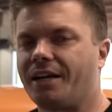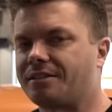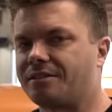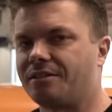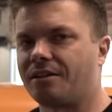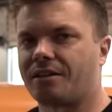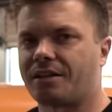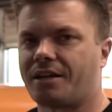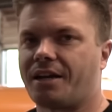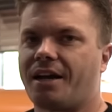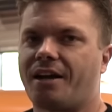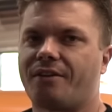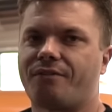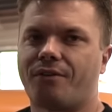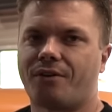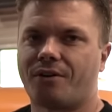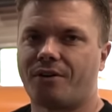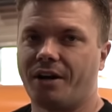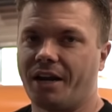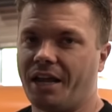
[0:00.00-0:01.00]
It's not the car
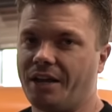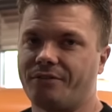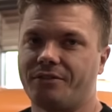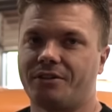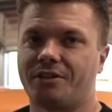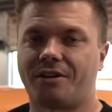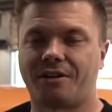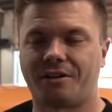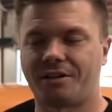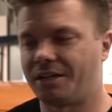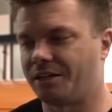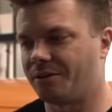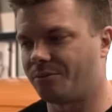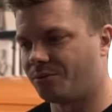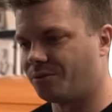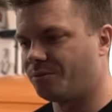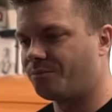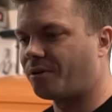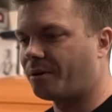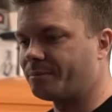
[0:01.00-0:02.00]
for it, even though it
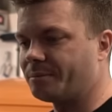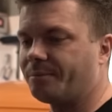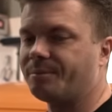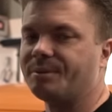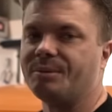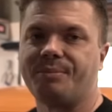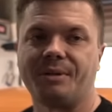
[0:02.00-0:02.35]
would probably